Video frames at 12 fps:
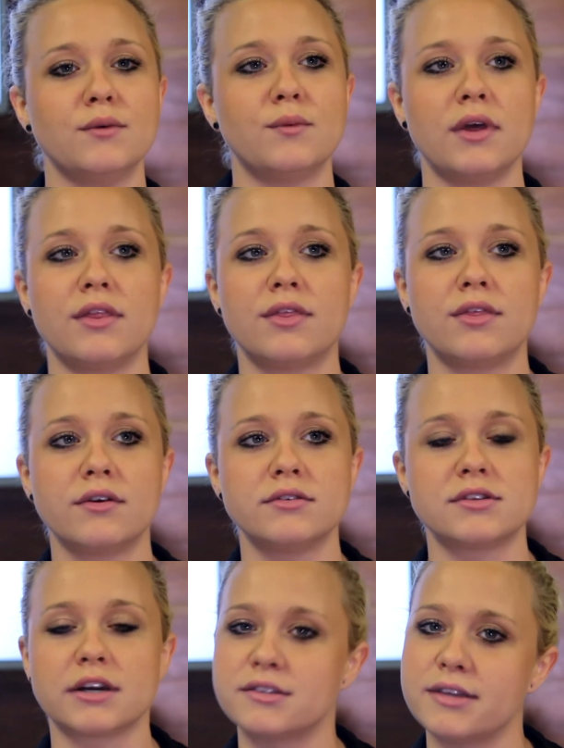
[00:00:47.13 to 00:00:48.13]

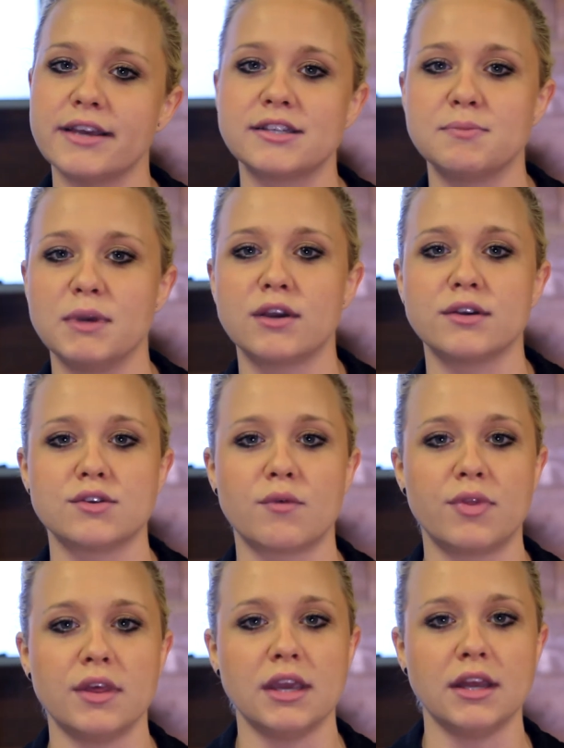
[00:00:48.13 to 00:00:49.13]
with success because of
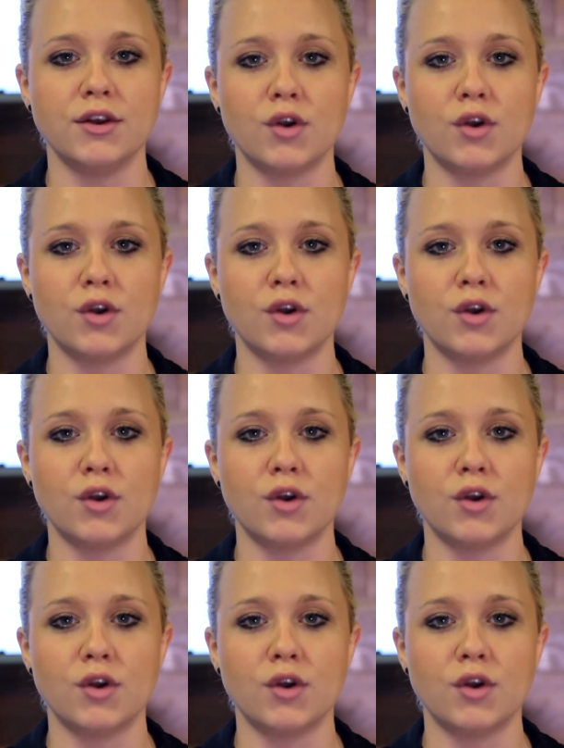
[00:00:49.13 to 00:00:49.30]
the